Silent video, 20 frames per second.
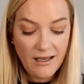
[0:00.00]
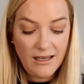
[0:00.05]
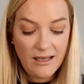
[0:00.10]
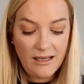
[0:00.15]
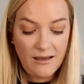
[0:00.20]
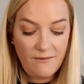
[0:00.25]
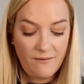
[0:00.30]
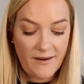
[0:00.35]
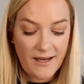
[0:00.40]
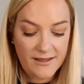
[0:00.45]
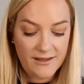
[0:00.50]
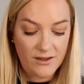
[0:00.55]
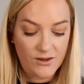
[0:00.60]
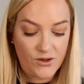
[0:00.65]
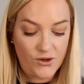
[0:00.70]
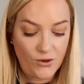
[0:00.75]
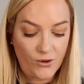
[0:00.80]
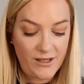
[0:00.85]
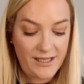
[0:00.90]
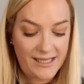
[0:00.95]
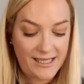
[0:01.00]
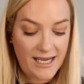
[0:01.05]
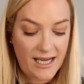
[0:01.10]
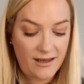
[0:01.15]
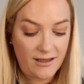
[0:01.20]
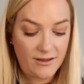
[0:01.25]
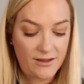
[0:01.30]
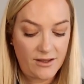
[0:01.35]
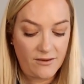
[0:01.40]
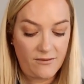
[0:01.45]
Lymph vessels join
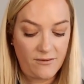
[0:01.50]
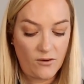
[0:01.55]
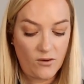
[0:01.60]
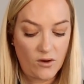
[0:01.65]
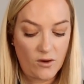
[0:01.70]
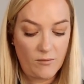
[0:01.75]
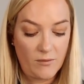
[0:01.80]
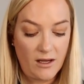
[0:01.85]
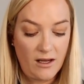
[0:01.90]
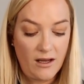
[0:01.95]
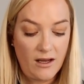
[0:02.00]
together to form